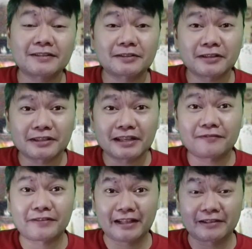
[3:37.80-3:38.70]

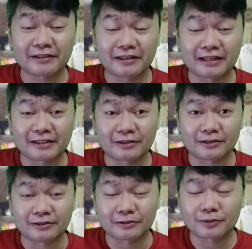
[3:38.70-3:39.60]
external filter na
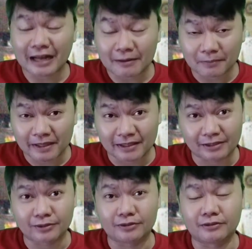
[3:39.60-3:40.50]
to, tong apat
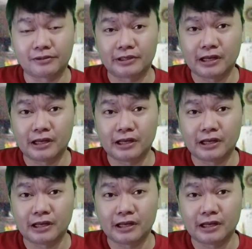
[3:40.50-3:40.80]
na to?